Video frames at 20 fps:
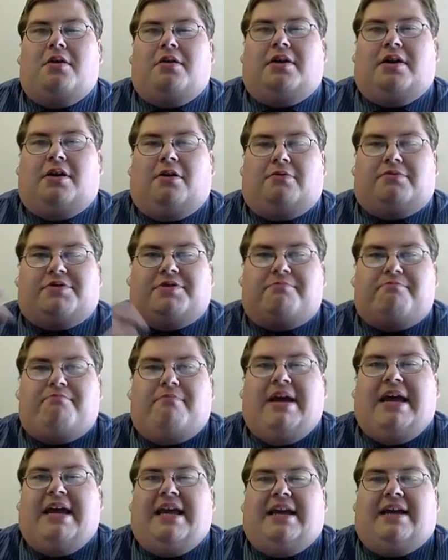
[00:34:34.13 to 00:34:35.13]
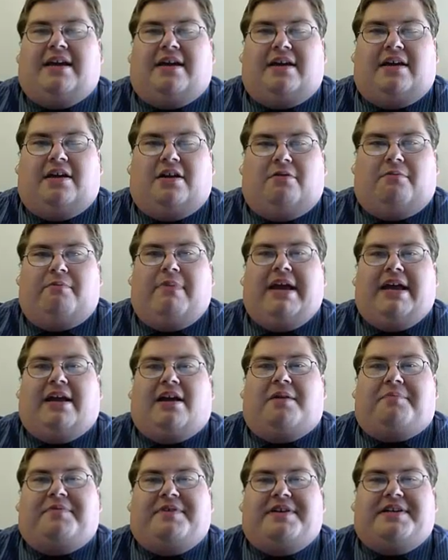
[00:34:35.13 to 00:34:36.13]
to make
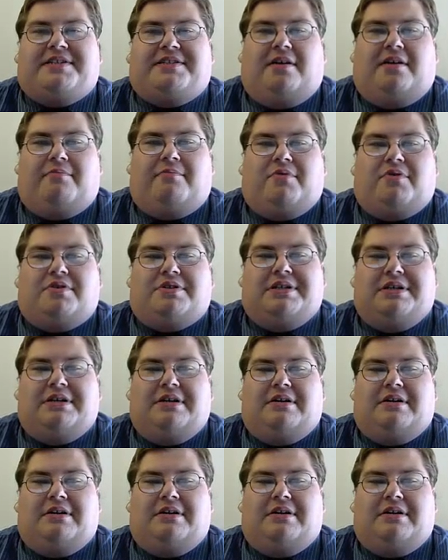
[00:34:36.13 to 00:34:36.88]
up these numbers.